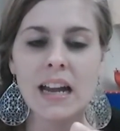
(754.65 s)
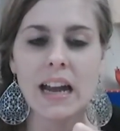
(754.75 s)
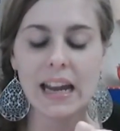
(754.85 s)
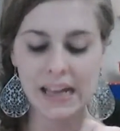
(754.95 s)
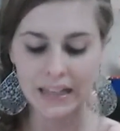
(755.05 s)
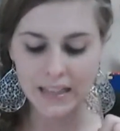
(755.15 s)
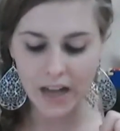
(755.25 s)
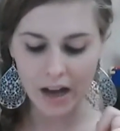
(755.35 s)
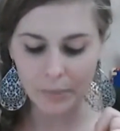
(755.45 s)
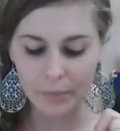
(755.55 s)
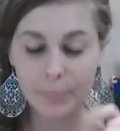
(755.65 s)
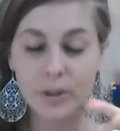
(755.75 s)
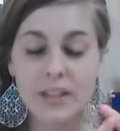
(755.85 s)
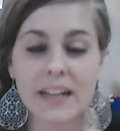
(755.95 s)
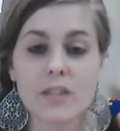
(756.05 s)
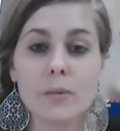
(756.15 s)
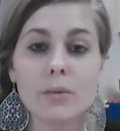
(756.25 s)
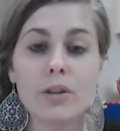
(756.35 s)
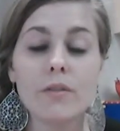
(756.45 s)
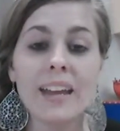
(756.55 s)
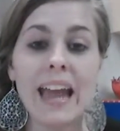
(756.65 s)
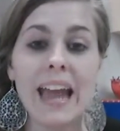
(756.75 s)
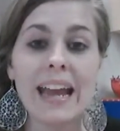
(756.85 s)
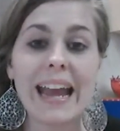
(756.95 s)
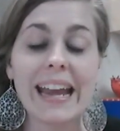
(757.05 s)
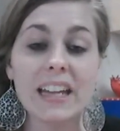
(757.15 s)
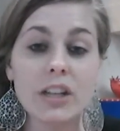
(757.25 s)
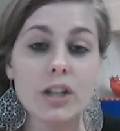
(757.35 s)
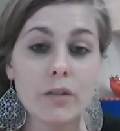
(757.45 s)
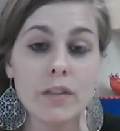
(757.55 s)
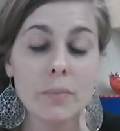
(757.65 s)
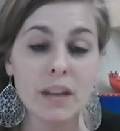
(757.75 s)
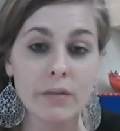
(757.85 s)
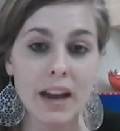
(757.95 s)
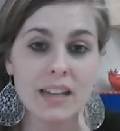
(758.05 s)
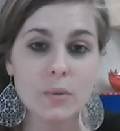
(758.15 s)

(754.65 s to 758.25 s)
And it protects from UVA and UVB rays,